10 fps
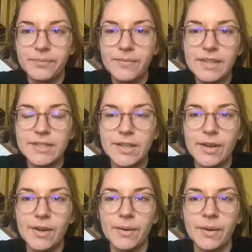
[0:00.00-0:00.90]

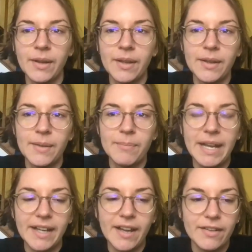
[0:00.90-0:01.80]
So
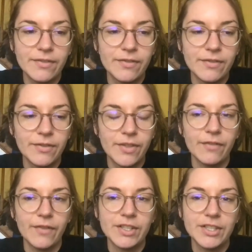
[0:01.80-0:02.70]
Medigov, the
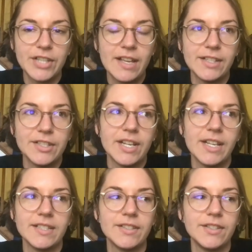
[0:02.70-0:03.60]
first challenge
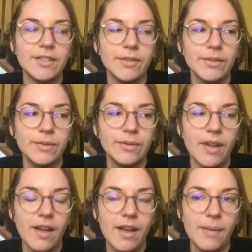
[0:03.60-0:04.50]
is to
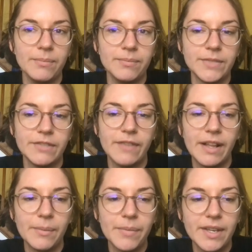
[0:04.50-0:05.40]

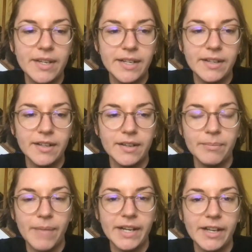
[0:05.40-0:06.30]
develop the near
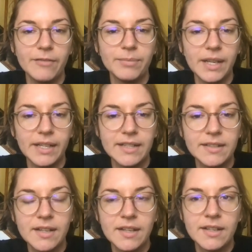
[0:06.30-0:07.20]
Medigov
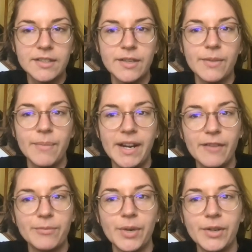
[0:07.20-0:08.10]
plugin. So the
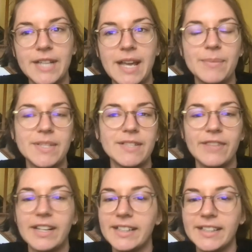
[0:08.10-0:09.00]
Medigov prototype is a
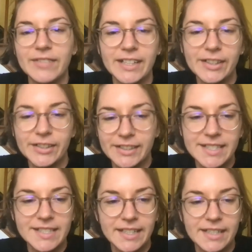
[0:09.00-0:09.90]
very, very early
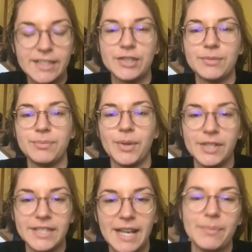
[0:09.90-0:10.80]
stage prototype